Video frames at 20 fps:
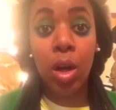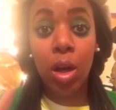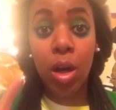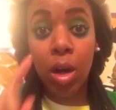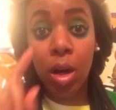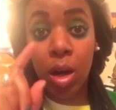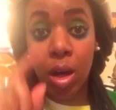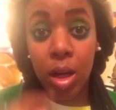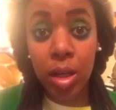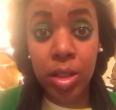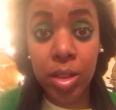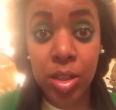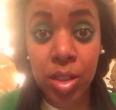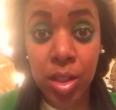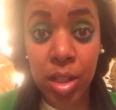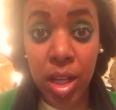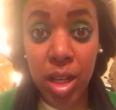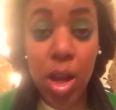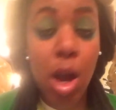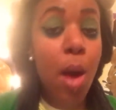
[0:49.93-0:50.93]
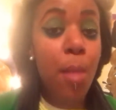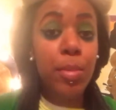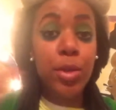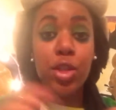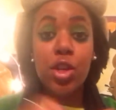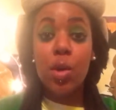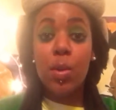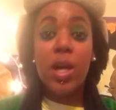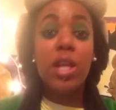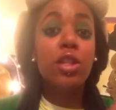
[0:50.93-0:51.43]
Honestly. But you
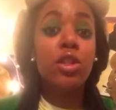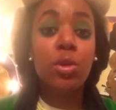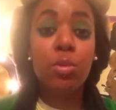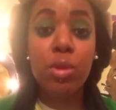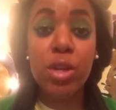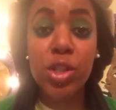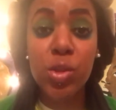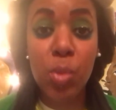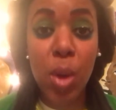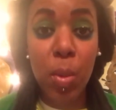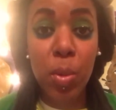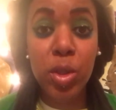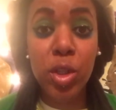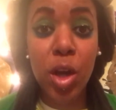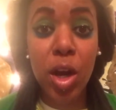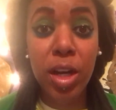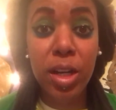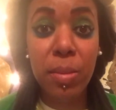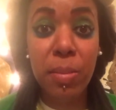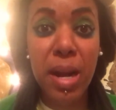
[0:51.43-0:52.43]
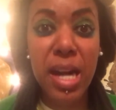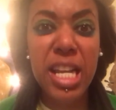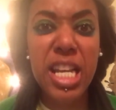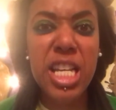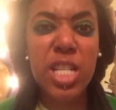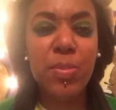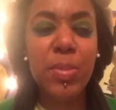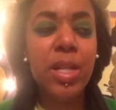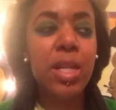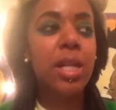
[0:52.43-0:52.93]
know what? The reason why we're talking about it
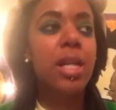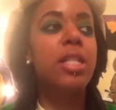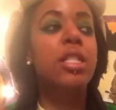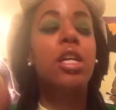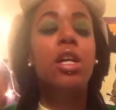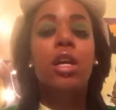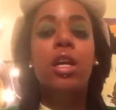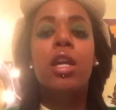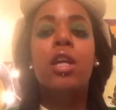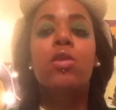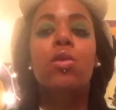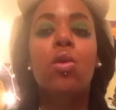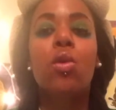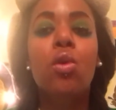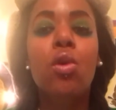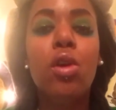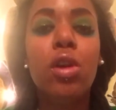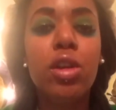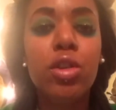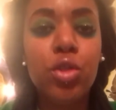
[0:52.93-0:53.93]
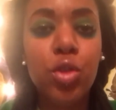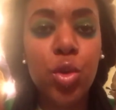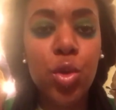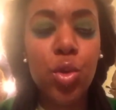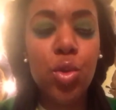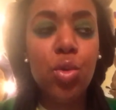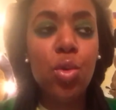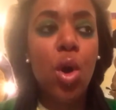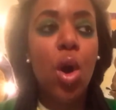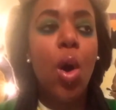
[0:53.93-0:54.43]
is because in order
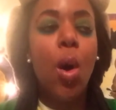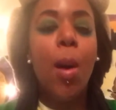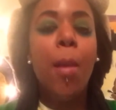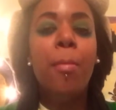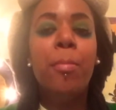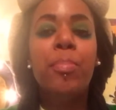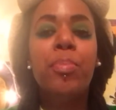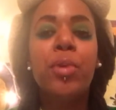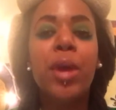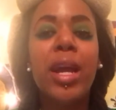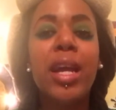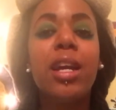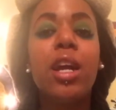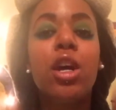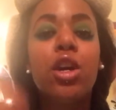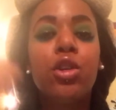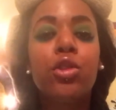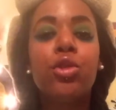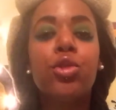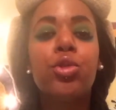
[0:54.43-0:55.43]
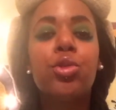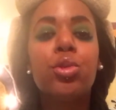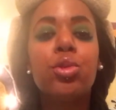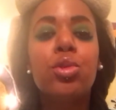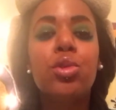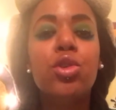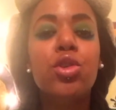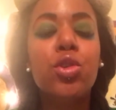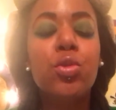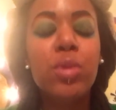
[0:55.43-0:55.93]
to break
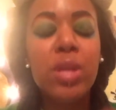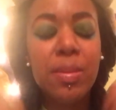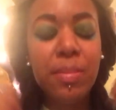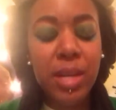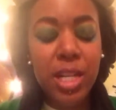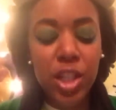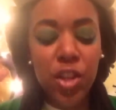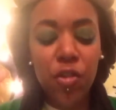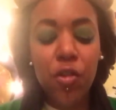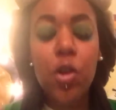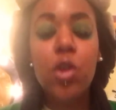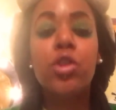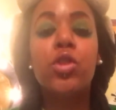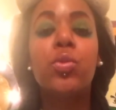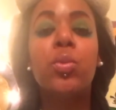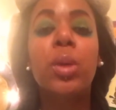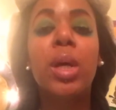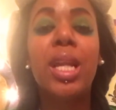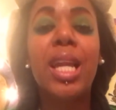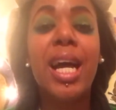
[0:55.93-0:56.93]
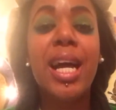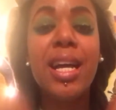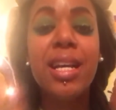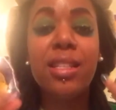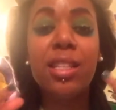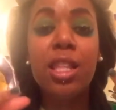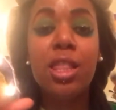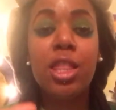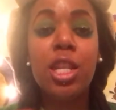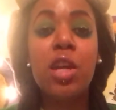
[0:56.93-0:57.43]
through, we must first realize
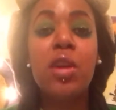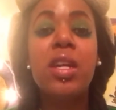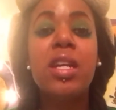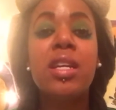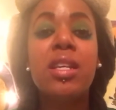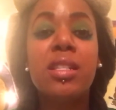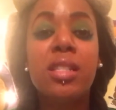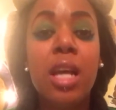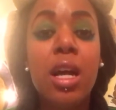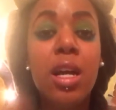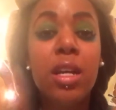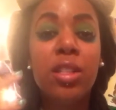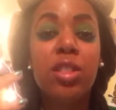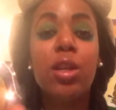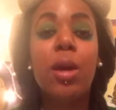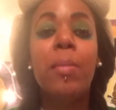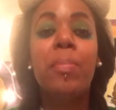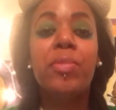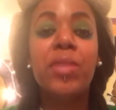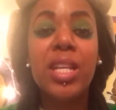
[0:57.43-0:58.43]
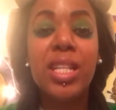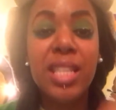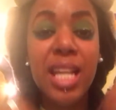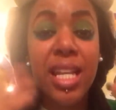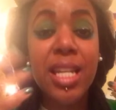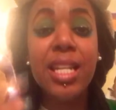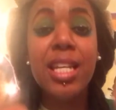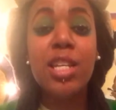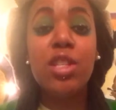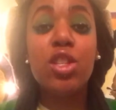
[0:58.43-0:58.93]
that there is something that
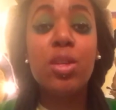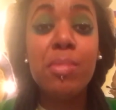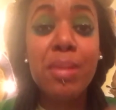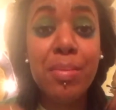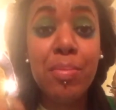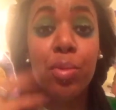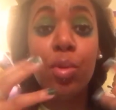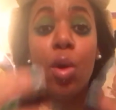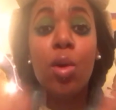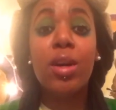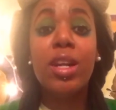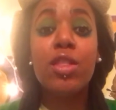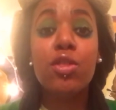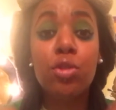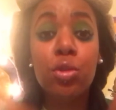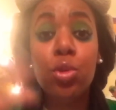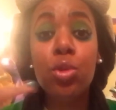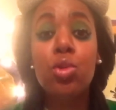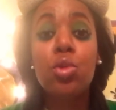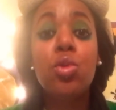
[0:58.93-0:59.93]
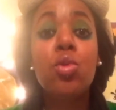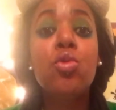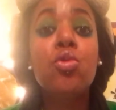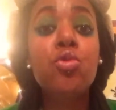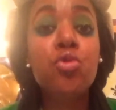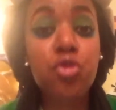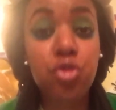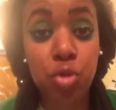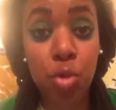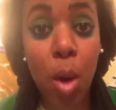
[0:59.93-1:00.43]
needs to be broken through
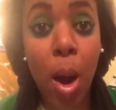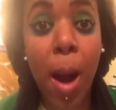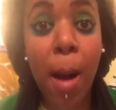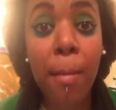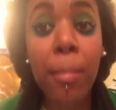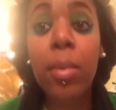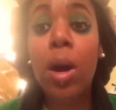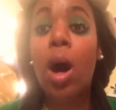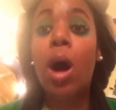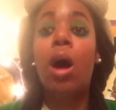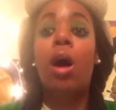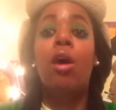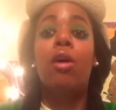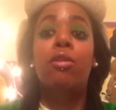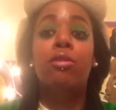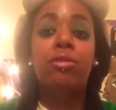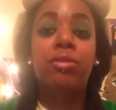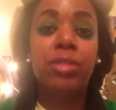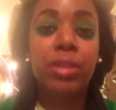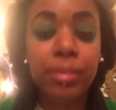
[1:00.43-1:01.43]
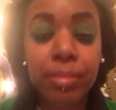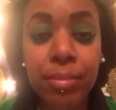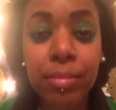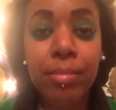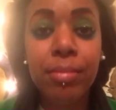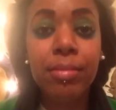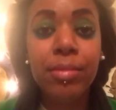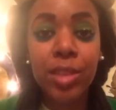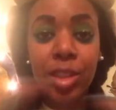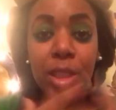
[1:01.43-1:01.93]
from, of
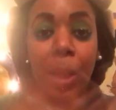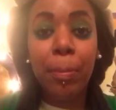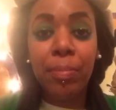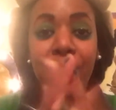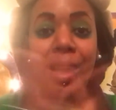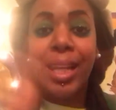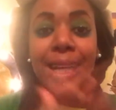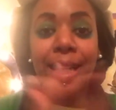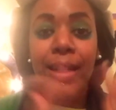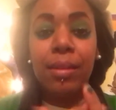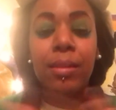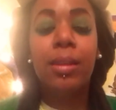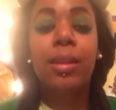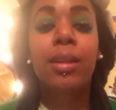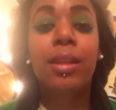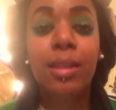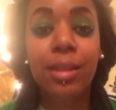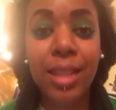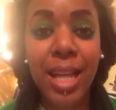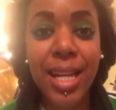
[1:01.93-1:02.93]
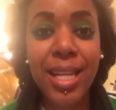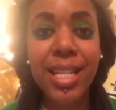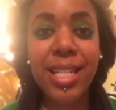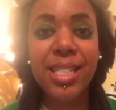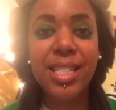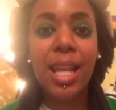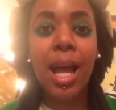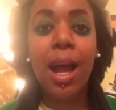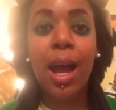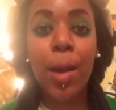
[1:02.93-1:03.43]
something that needs
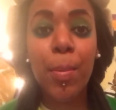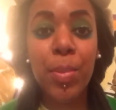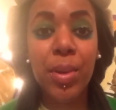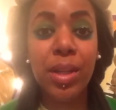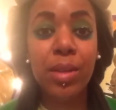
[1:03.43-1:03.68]
to happen,